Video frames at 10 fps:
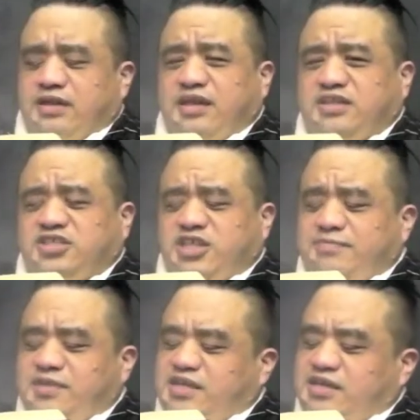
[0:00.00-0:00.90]
like a
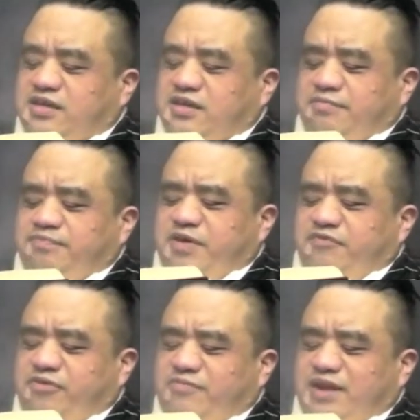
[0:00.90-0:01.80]
chimney Biff
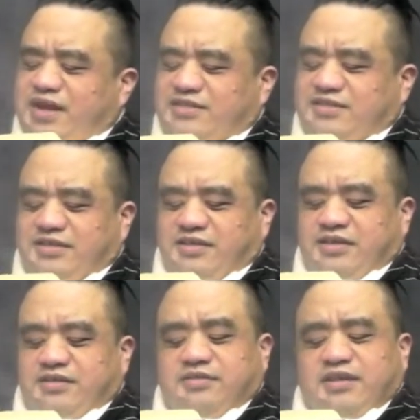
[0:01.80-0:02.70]
remarked.
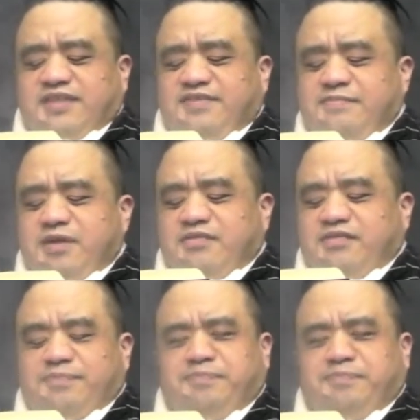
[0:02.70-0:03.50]
It smells like